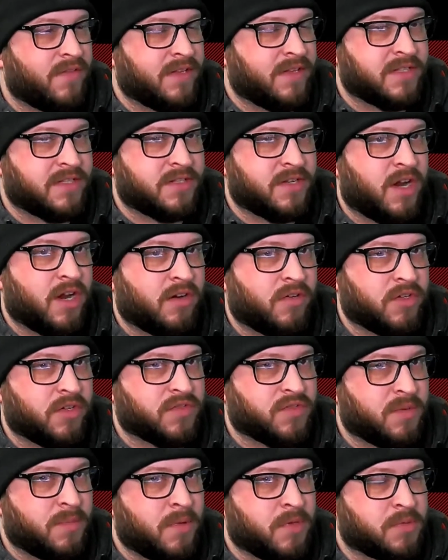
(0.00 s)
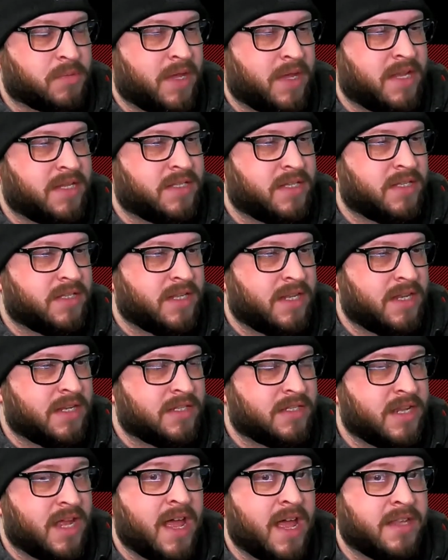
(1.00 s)
It's a dark roast in most places, and it's
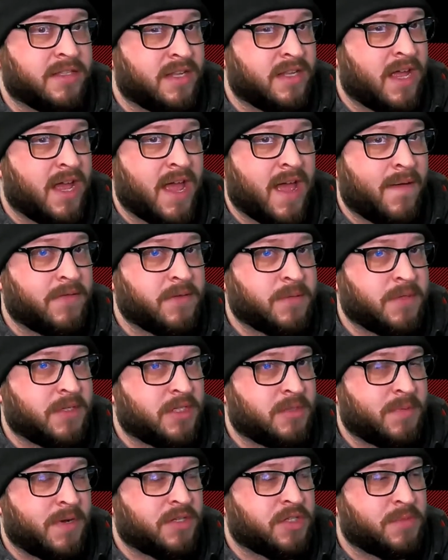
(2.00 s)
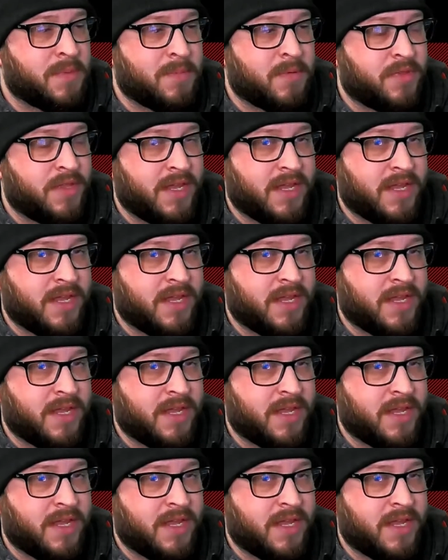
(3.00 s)
not has not having as much espresso as people think it does.